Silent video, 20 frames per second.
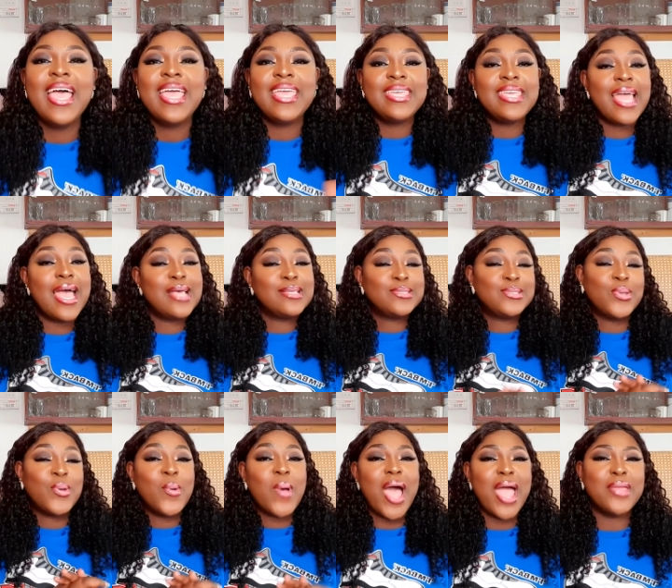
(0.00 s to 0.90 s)
yeah
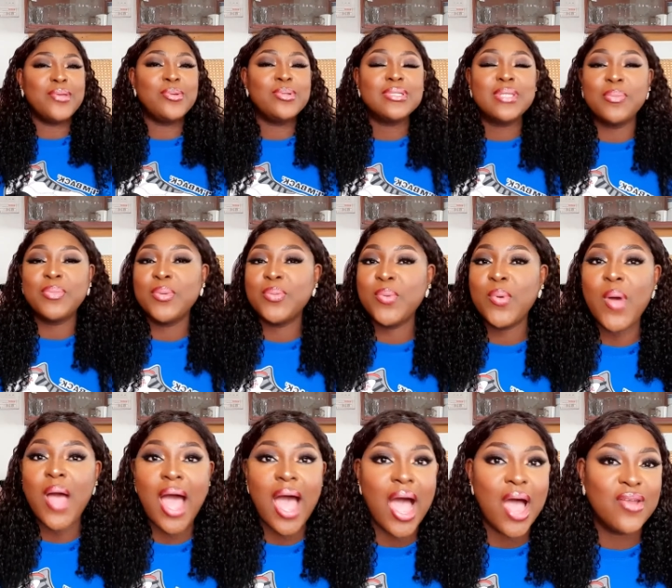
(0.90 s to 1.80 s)
so i know some people
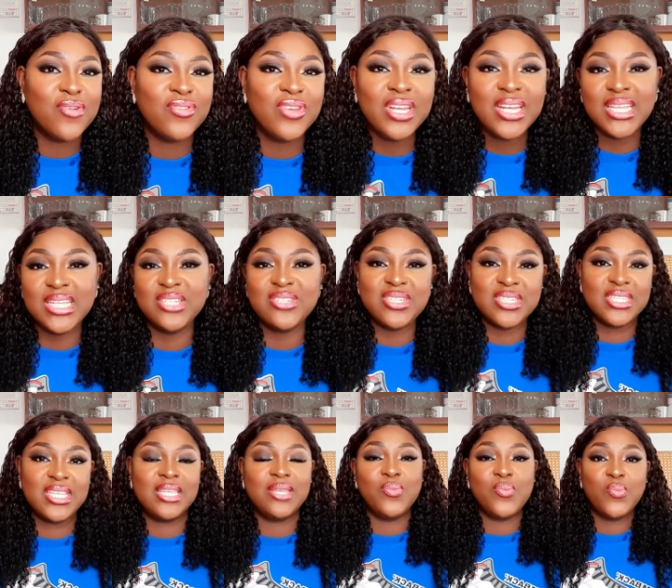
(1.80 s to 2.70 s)
are really
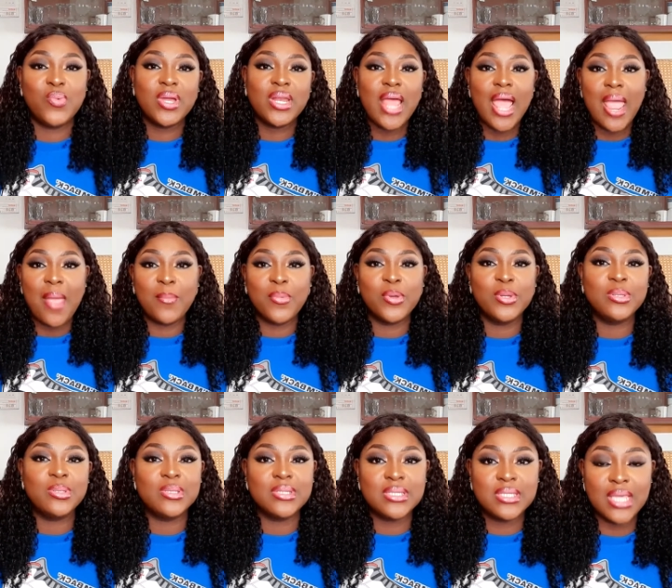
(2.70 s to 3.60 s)
interested in what i am going
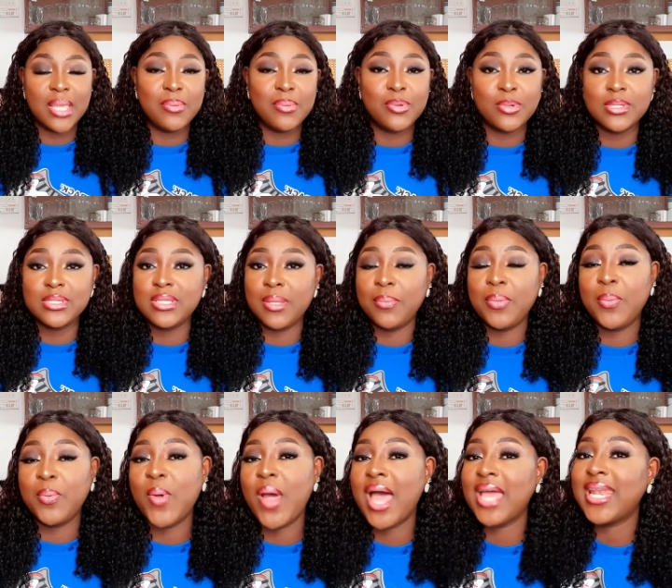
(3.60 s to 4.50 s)
to say because some
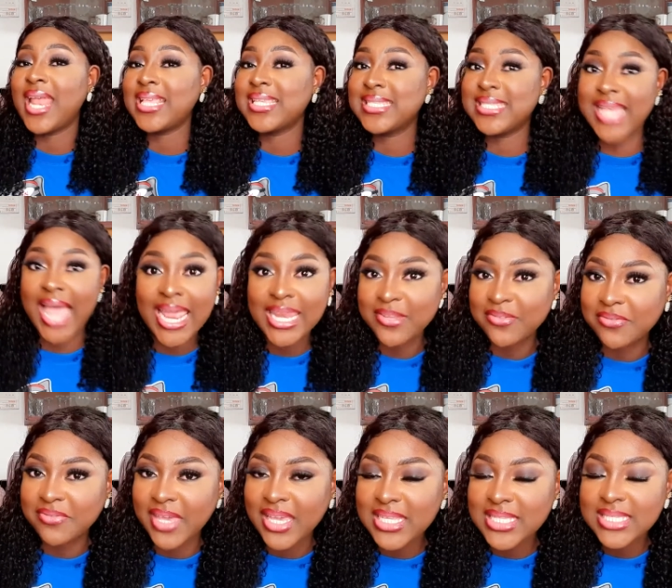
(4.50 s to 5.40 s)
people had side
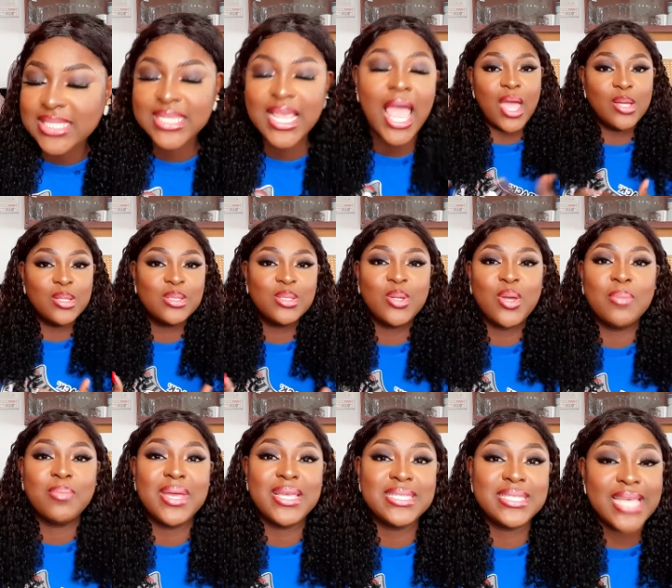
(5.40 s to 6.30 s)
effects i also got
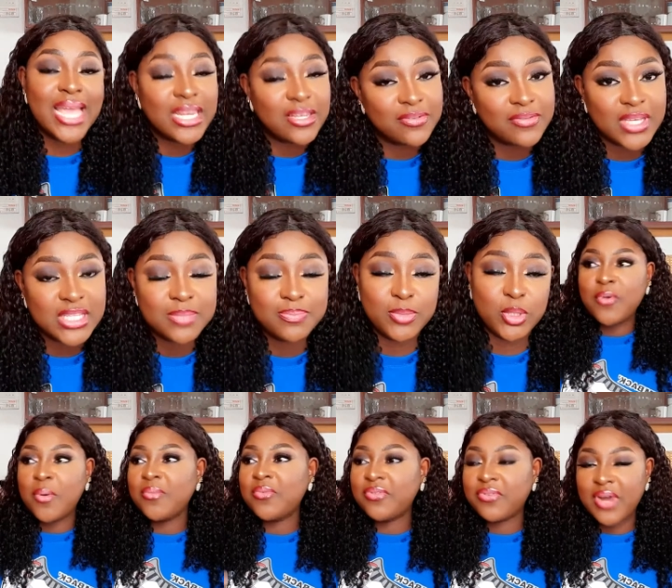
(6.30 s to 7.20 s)
my side effects
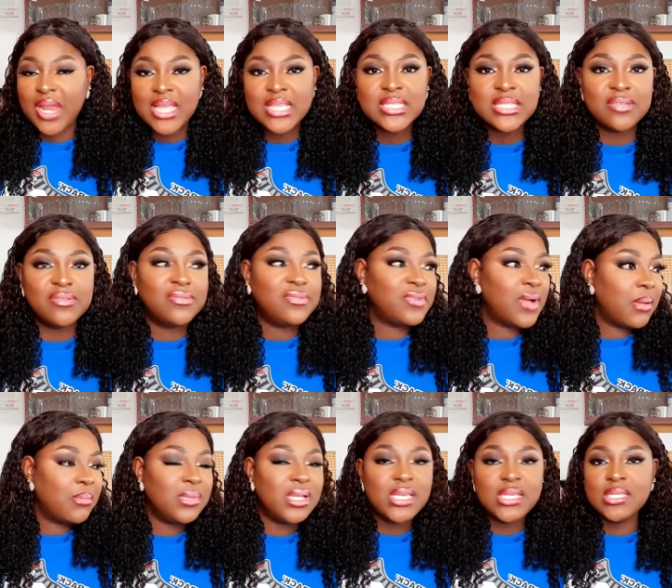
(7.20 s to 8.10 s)
from friends and
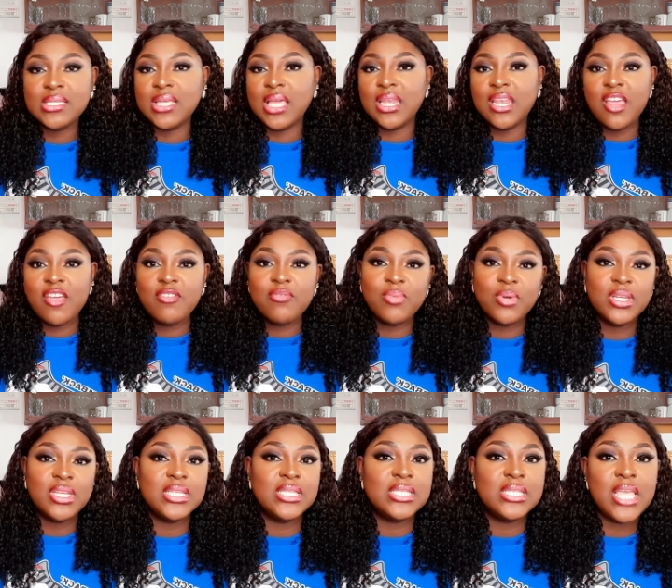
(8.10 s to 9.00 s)
families and
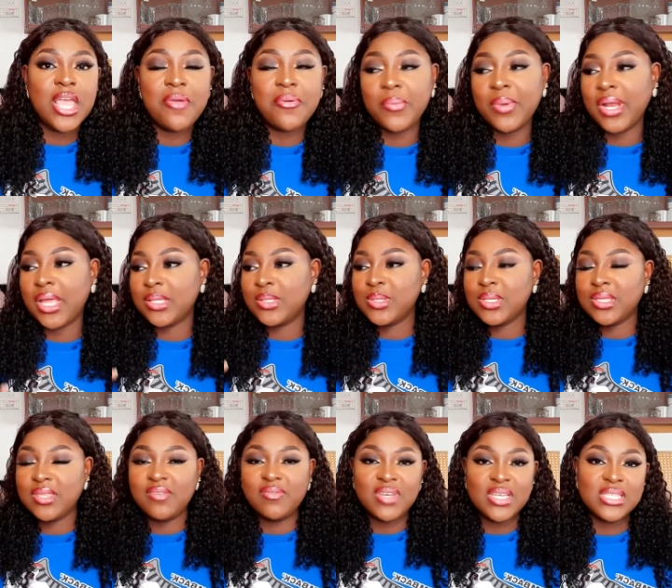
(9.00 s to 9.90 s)
everybody is hearing when i took
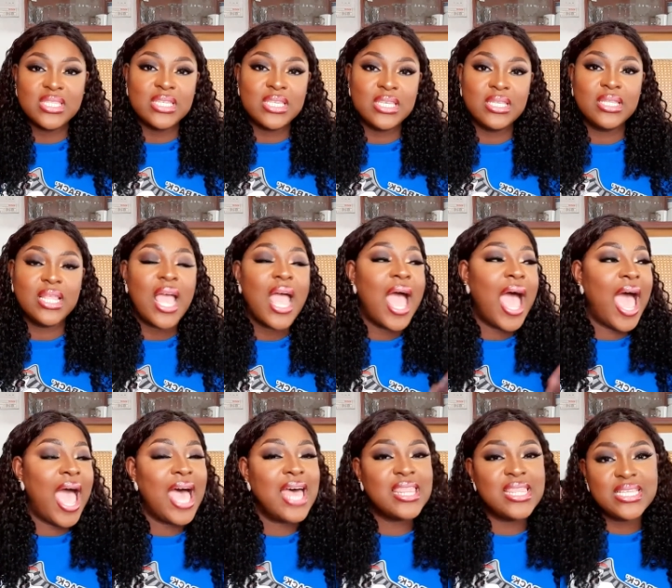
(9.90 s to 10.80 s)
the vaccine i
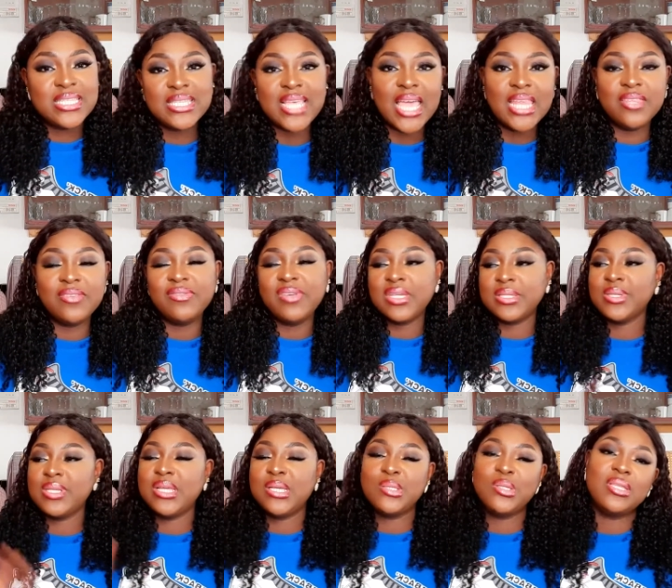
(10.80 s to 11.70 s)
had this side effects
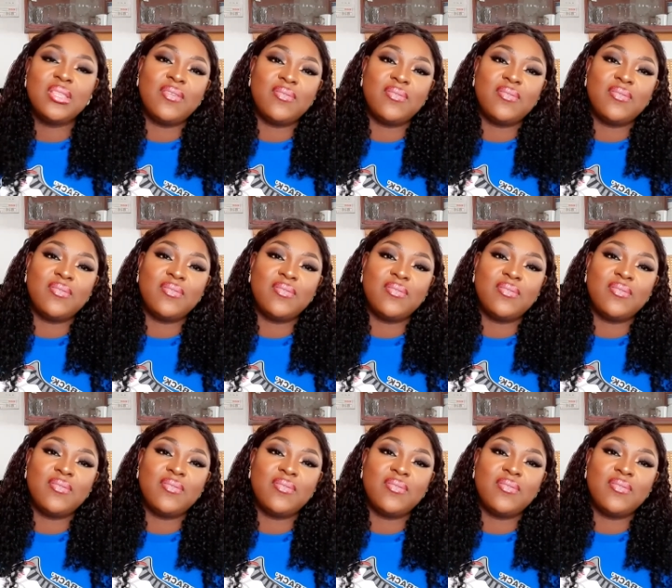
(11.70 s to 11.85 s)
when i took the